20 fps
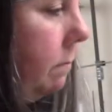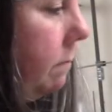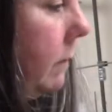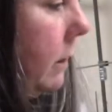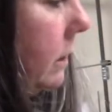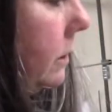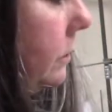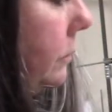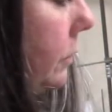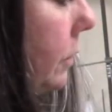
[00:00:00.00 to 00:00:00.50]

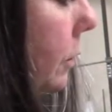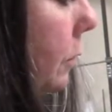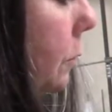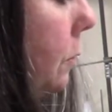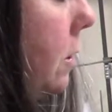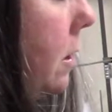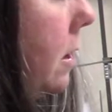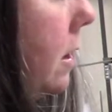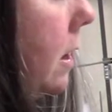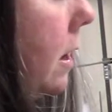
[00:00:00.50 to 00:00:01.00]

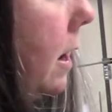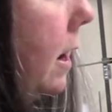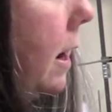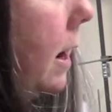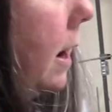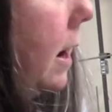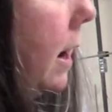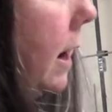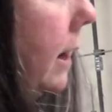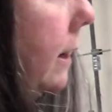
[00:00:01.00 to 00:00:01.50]
So
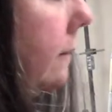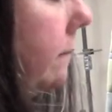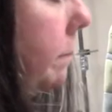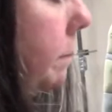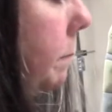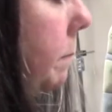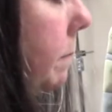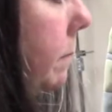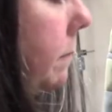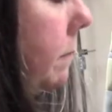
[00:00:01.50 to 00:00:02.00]
I
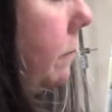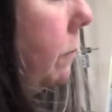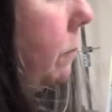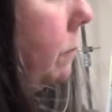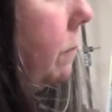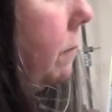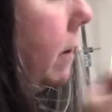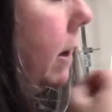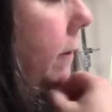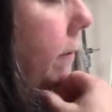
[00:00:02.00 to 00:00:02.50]

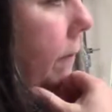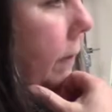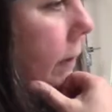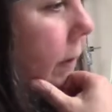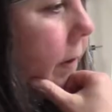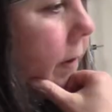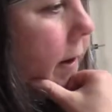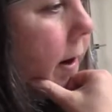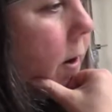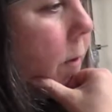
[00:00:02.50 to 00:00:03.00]

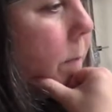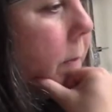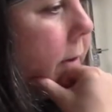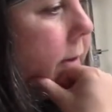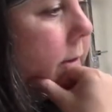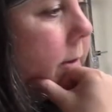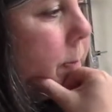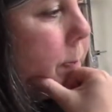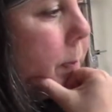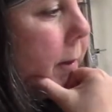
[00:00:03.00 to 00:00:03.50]
figured out my
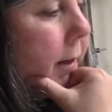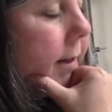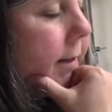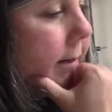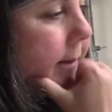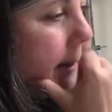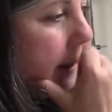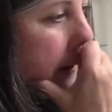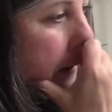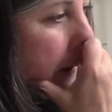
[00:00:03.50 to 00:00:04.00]

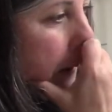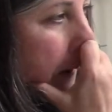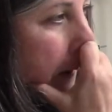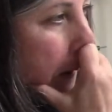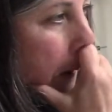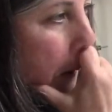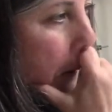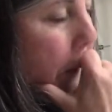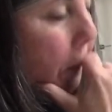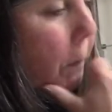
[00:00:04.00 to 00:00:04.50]
spacing
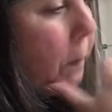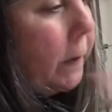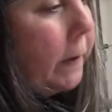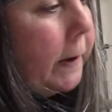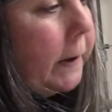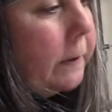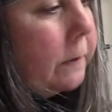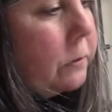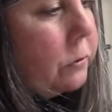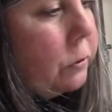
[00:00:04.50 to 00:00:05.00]

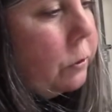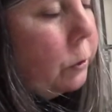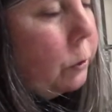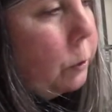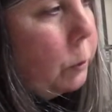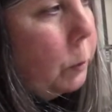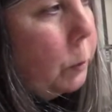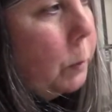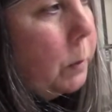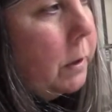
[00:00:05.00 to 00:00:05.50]
according
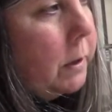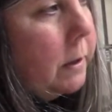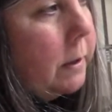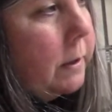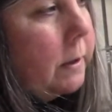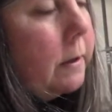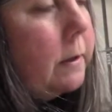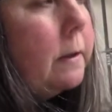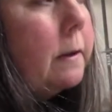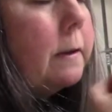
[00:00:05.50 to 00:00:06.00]
to
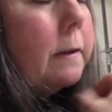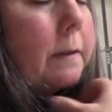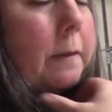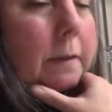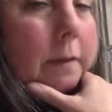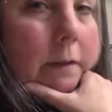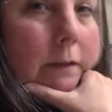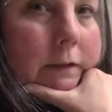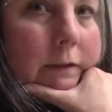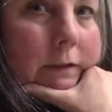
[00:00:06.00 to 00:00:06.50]

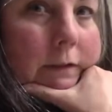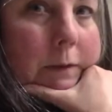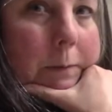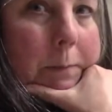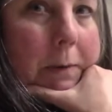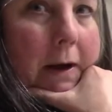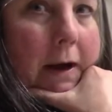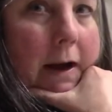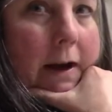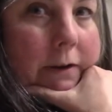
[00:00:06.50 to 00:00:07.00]
the
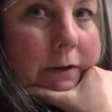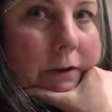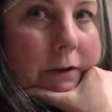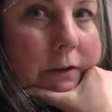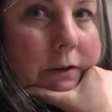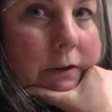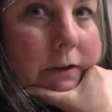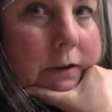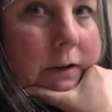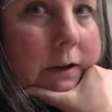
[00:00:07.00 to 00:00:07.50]

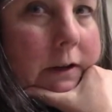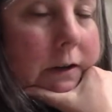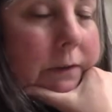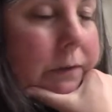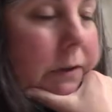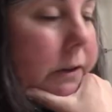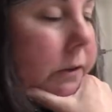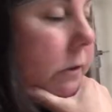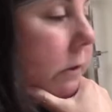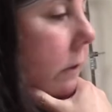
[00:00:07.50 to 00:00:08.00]
pattern,
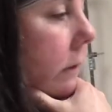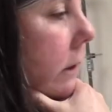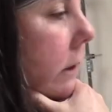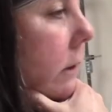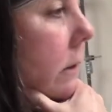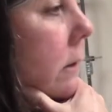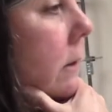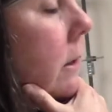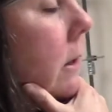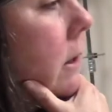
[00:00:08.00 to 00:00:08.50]
obviously.